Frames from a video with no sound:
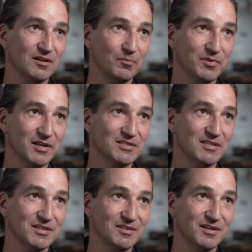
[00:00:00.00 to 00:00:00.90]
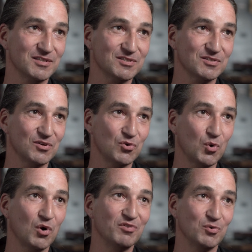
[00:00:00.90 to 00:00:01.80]
complexity that is
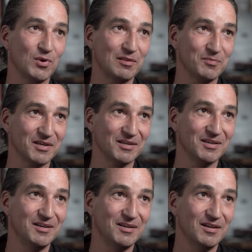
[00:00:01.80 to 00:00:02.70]
so overwhelming